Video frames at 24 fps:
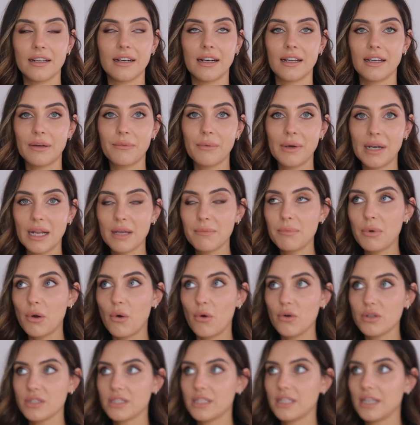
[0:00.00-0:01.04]
Like when I
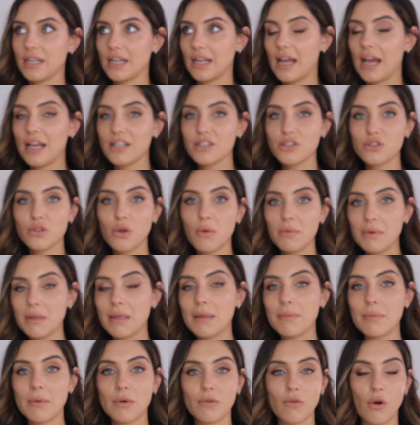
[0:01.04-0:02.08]
posted it, so many
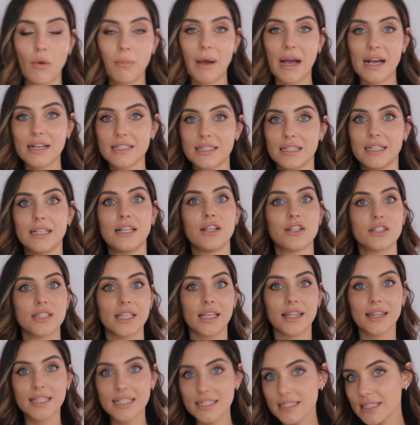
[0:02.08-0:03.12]
people wrote back saying it looks
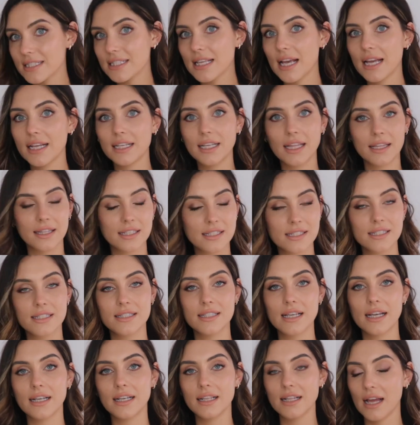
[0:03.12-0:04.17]
like this designer,
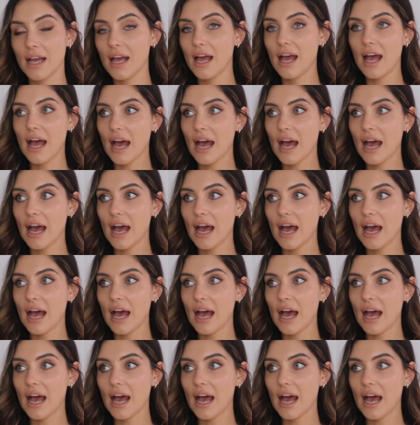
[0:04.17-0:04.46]
and